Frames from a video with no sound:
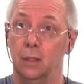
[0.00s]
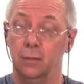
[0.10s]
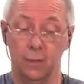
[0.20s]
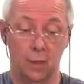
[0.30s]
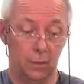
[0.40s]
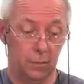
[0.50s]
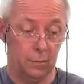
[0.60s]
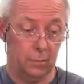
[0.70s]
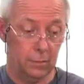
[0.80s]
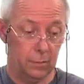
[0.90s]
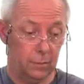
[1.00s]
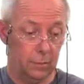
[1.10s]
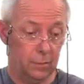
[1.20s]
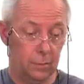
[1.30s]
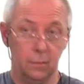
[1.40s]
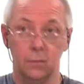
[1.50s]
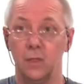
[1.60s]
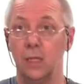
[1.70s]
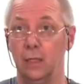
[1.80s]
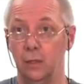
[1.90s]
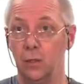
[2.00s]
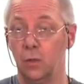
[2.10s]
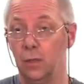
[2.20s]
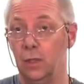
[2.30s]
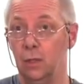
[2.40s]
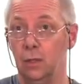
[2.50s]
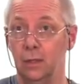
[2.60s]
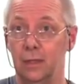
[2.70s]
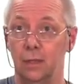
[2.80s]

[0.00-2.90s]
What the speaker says: From starting to talk to you,